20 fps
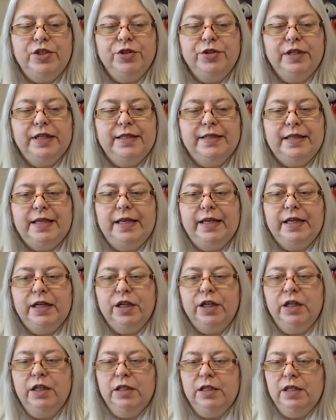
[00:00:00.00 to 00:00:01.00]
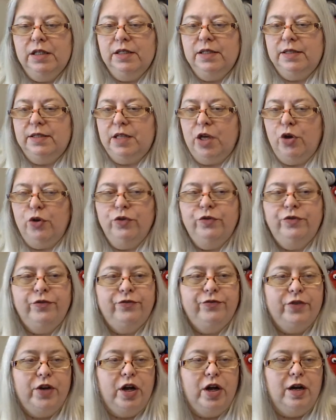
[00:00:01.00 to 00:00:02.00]
degrees here so
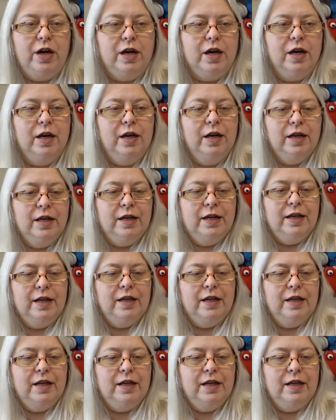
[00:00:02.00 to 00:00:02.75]
far.